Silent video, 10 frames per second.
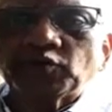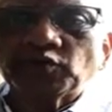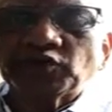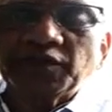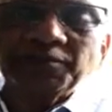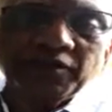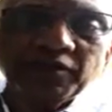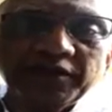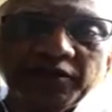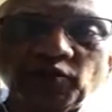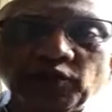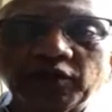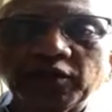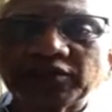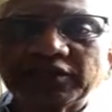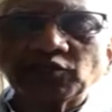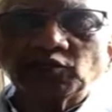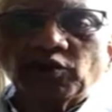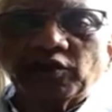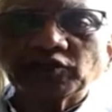So similarly with the
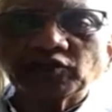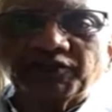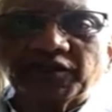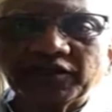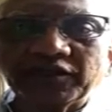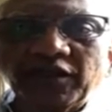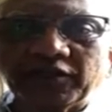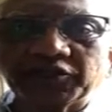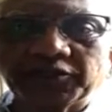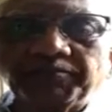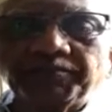sense organs of the touch,